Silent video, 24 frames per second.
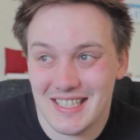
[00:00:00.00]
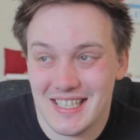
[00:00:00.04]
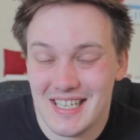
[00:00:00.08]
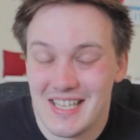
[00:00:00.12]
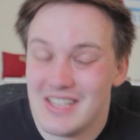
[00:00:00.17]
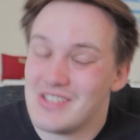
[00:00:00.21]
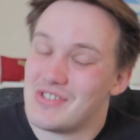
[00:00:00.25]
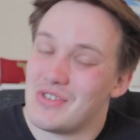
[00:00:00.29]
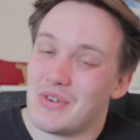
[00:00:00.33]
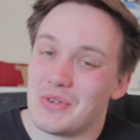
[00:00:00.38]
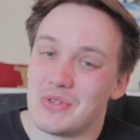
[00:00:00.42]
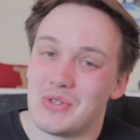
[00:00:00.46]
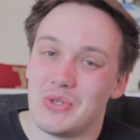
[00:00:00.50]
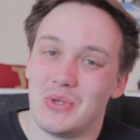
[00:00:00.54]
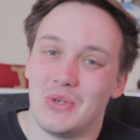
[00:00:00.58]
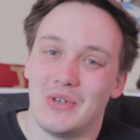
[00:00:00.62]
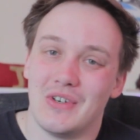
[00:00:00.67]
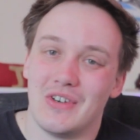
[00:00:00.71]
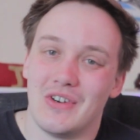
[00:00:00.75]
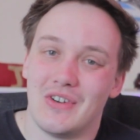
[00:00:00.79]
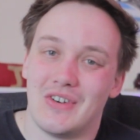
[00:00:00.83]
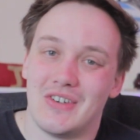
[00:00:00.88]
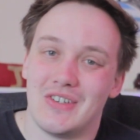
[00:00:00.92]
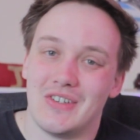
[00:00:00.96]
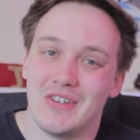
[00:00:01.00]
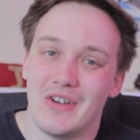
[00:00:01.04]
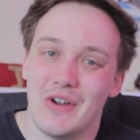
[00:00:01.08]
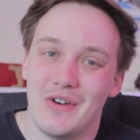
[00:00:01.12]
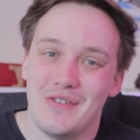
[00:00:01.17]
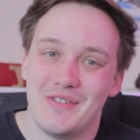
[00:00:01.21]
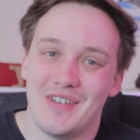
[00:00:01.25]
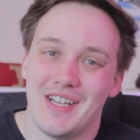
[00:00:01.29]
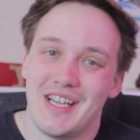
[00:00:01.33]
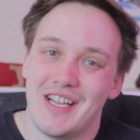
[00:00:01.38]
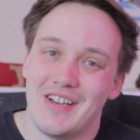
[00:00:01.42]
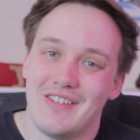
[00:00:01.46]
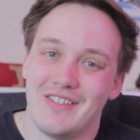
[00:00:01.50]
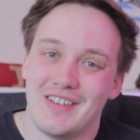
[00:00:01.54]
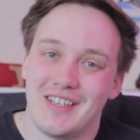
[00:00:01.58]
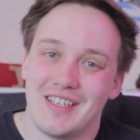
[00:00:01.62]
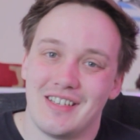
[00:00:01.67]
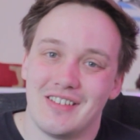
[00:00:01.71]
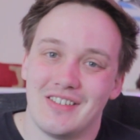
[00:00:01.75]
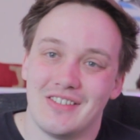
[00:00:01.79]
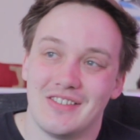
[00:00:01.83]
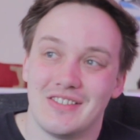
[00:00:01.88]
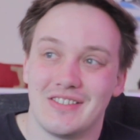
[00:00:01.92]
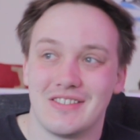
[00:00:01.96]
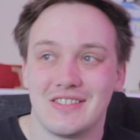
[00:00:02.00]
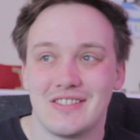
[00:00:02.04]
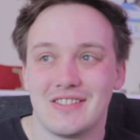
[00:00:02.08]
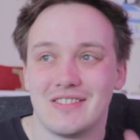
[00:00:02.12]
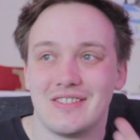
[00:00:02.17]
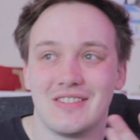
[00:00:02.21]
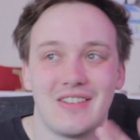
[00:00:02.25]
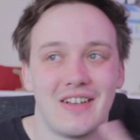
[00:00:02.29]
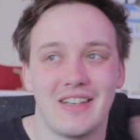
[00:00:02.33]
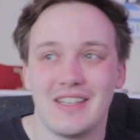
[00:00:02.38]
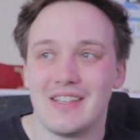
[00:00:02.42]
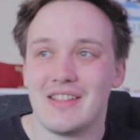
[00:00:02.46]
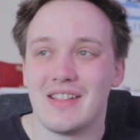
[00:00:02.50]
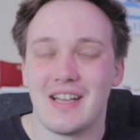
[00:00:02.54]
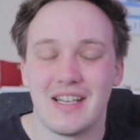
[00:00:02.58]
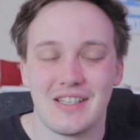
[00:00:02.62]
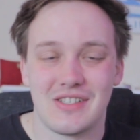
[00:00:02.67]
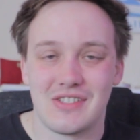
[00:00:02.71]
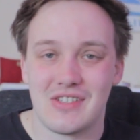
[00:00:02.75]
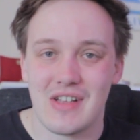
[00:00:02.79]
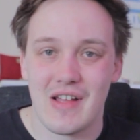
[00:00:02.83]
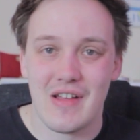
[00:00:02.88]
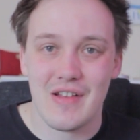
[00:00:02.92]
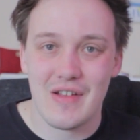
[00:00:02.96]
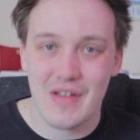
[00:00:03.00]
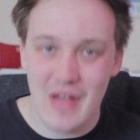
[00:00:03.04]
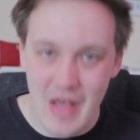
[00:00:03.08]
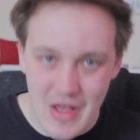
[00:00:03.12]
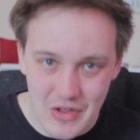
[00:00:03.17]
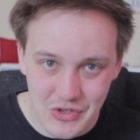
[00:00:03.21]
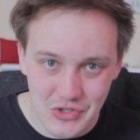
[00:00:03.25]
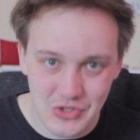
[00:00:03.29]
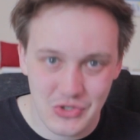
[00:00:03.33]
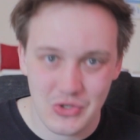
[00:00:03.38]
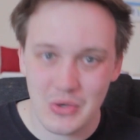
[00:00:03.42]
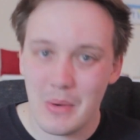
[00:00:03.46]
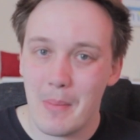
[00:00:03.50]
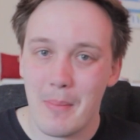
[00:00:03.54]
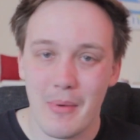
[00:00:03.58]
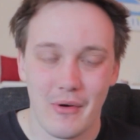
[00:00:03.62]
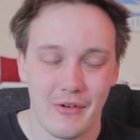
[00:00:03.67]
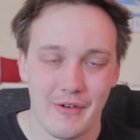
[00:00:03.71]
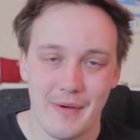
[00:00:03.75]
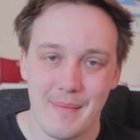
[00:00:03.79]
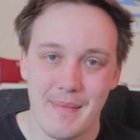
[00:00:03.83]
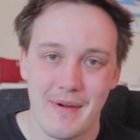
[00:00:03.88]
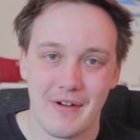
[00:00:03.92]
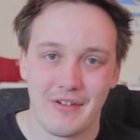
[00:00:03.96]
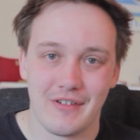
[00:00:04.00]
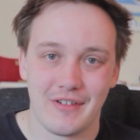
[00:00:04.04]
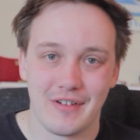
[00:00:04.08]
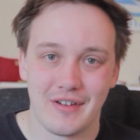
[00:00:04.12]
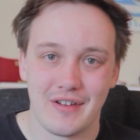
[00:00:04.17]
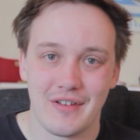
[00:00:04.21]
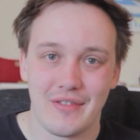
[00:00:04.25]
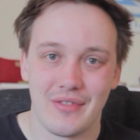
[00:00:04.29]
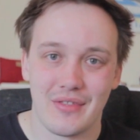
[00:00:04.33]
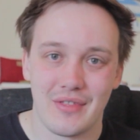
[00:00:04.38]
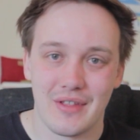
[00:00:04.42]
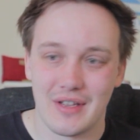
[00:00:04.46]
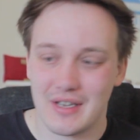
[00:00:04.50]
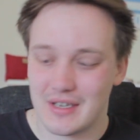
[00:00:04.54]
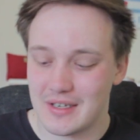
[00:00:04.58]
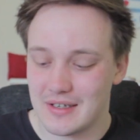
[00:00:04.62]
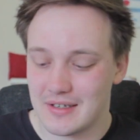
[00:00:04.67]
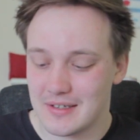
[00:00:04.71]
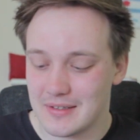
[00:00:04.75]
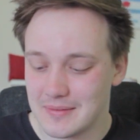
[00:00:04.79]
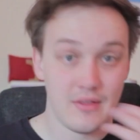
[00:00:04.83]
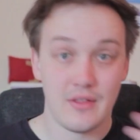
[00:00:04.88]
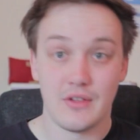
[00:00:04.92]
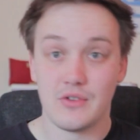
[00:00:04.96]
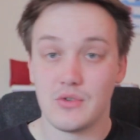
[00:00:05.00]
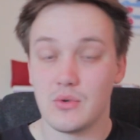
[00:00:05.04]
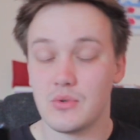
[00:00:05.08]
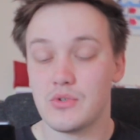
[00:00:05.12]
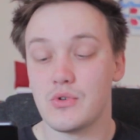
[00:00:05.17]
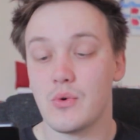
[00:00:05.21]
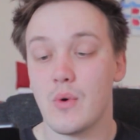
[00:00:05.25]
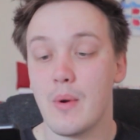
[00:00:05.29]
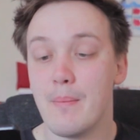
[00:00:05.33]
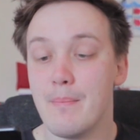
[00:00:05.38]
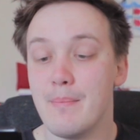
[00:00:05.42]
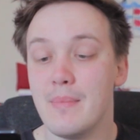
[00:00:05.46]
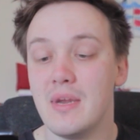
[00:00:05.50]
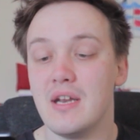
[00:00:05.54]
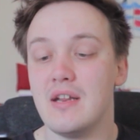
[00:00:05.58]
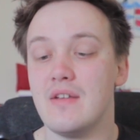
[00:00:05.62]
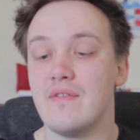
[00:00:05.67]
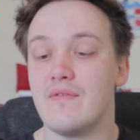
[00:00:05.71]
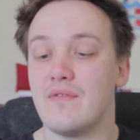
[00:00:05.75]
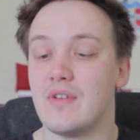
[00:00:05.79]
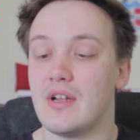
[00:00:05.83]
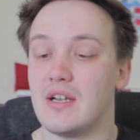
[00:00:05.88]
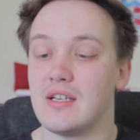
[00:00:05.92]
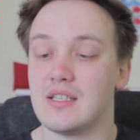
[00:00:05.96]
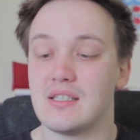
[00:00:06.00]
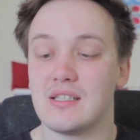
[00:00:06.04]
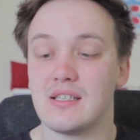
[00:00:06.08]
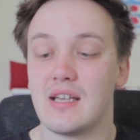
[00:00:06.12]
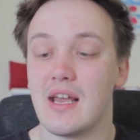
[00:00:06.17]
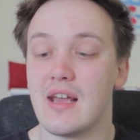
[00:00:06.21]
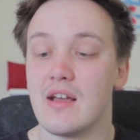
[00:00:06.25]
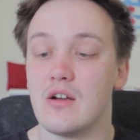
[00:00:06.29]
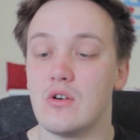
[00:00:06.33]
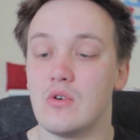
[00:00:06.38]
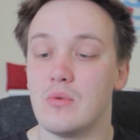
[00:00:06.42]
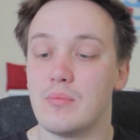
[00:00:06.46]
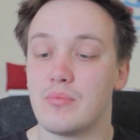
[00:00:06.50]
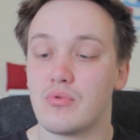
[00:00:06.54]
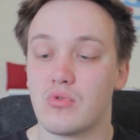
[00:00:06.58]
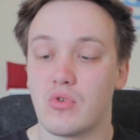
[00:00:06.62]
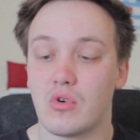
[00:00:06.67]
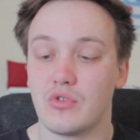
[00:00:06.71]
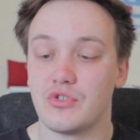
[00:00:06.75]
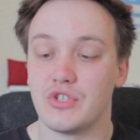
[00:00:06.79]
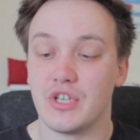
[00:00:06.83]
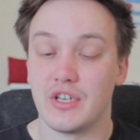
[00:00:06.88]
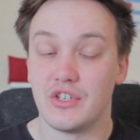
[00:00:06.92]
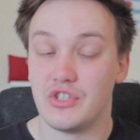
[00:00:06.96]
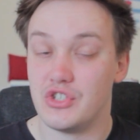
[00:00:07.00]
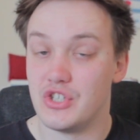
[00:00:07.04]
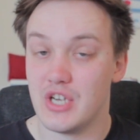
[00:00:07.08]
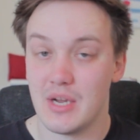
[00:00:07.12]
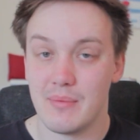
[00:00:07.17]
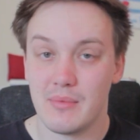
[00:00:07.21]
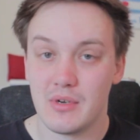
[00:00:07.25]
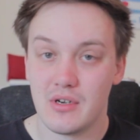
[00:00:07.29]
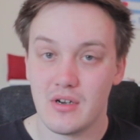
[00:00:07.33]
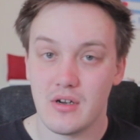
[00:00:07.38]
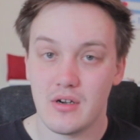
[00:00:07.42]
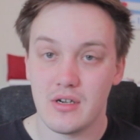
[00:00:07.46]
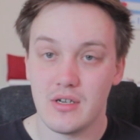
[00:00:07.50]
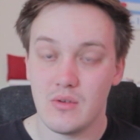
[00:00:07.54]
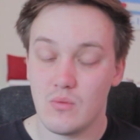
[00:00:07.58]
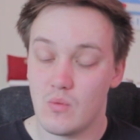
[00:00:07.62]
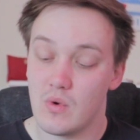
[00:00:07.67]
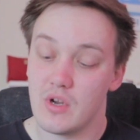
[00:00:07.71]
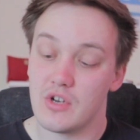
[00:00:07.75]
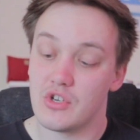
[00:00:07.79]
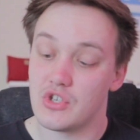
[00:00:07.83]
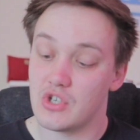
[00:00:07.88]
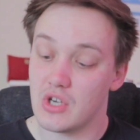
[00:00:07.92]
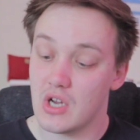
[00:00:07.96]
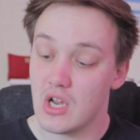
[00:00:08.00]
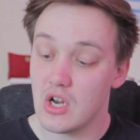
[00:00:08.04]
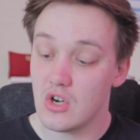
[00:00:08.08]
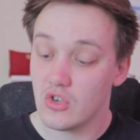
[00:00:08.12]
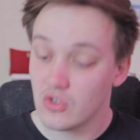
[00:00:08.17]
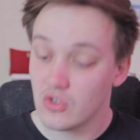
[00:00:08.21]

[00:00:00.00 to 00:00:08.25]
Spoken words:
It's not taught a lot over here in England. Like, that's a super American thing. There's also a minifig scale Project Gemini, which,